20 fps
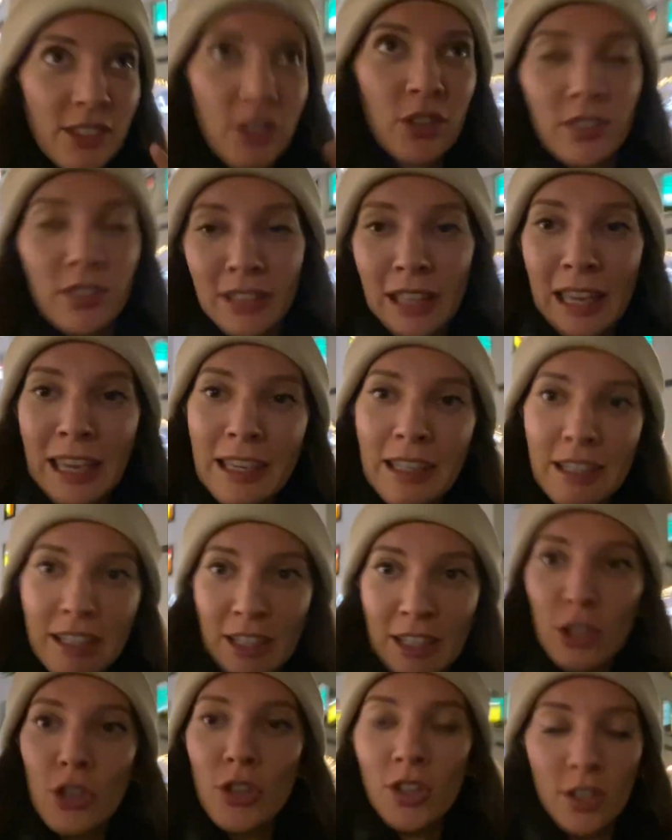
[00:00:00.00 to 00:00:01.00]
Don't like it
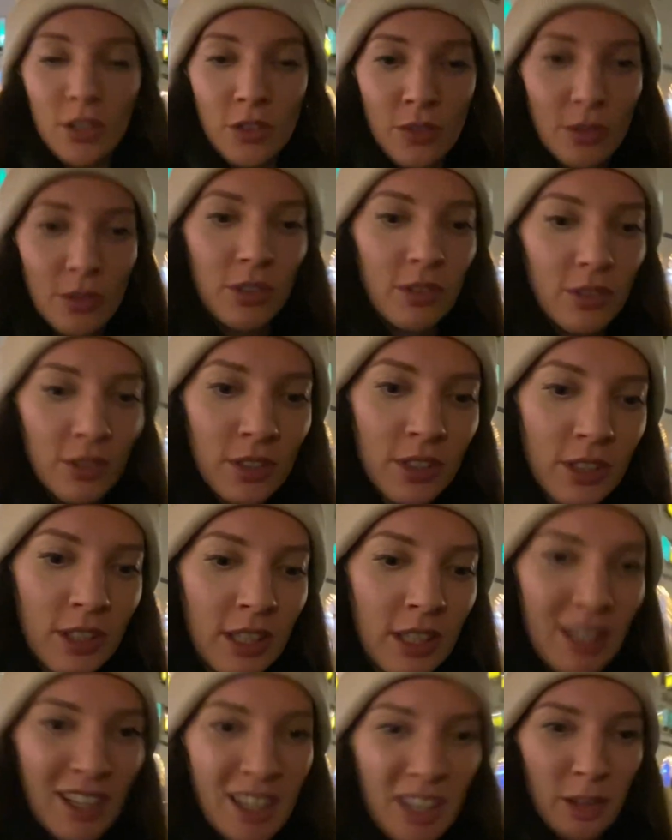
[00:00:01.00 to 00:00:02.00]
in general,
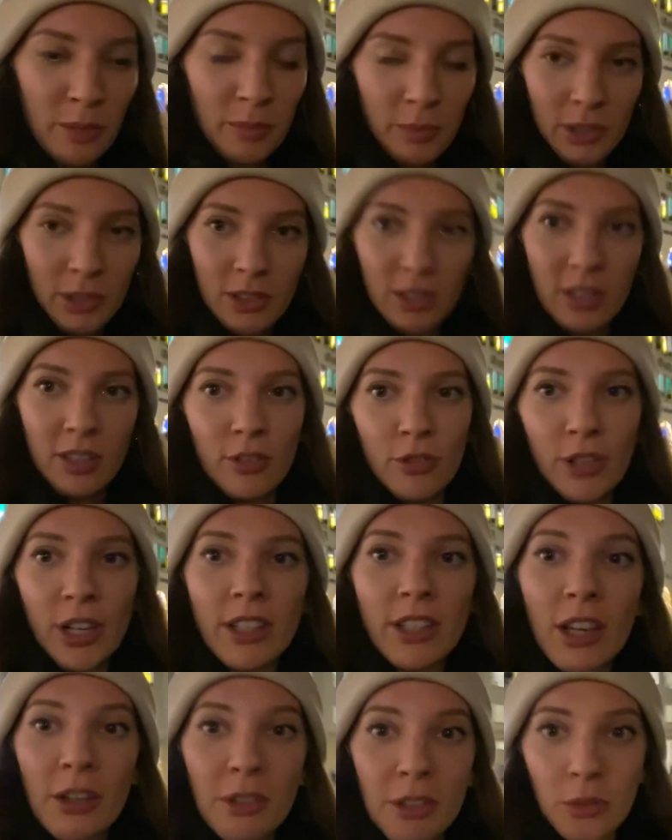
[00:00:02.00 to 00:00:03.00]
but right
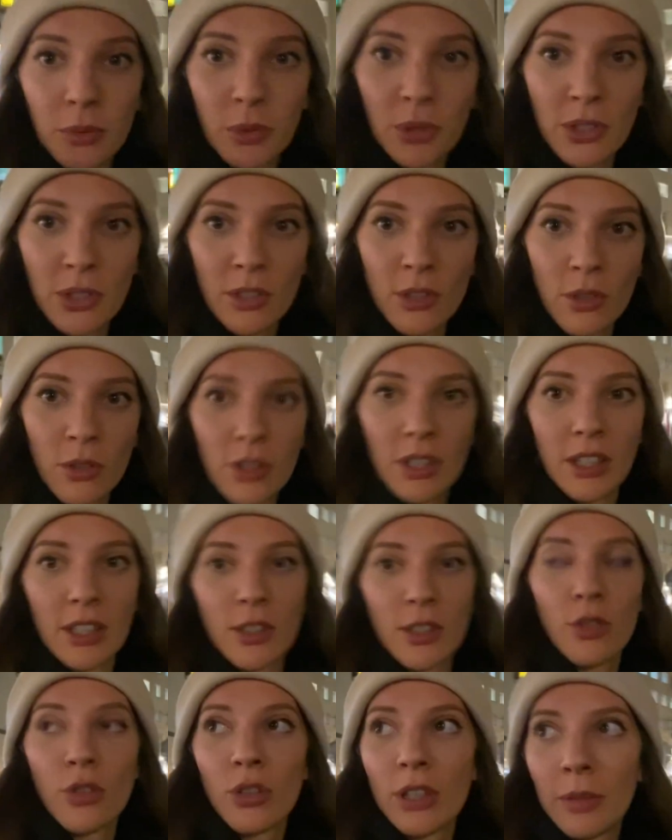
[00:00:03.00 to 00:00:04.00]
now it was to the
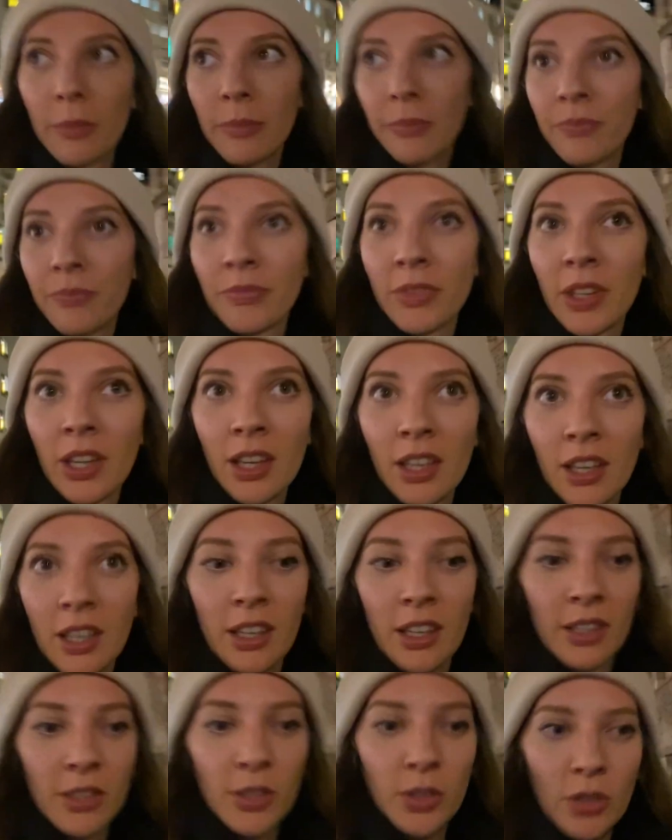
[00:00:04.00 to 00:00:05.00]
extreme.
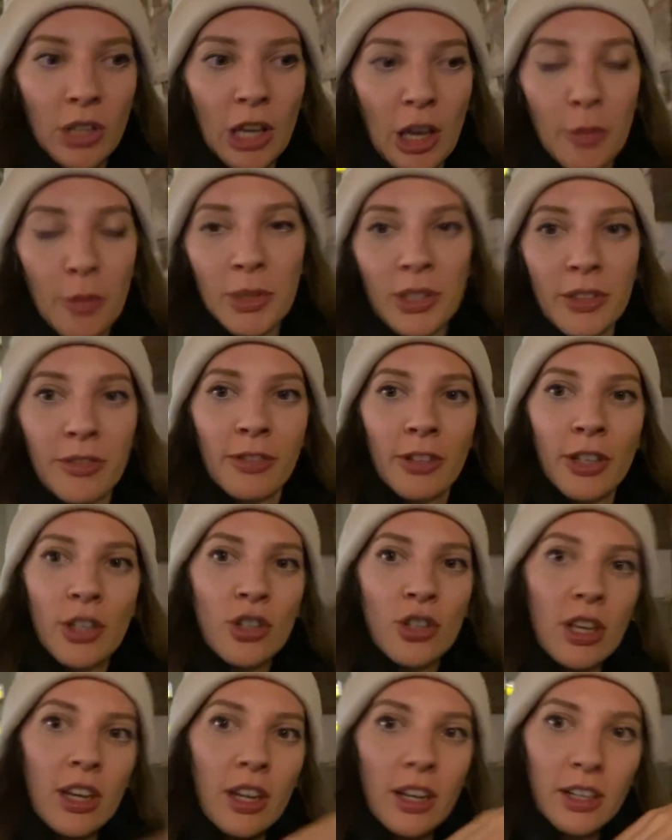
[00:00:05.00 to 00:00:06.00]
So now I'm in the fresh
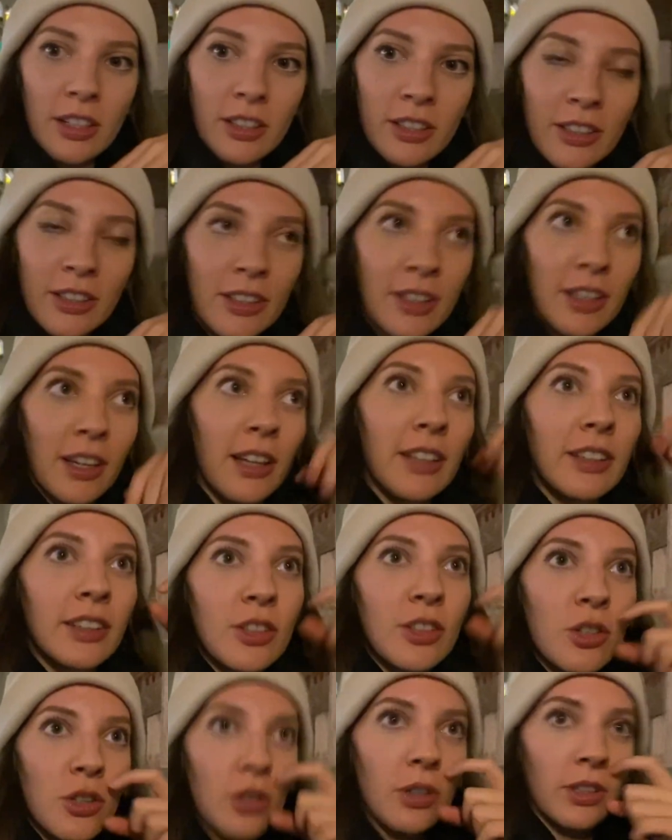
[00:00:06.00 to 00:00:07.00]
air and
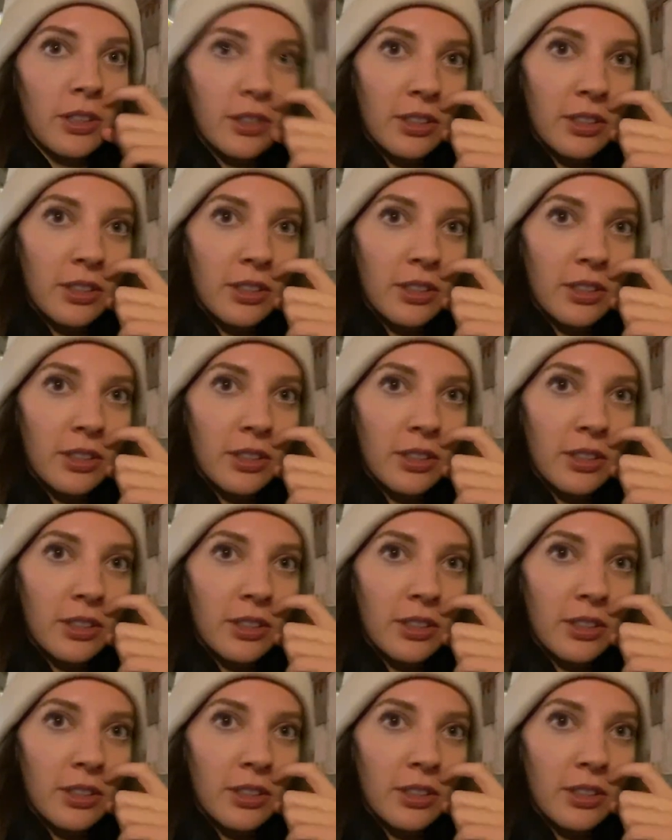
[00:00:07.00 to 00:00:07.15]
enjoying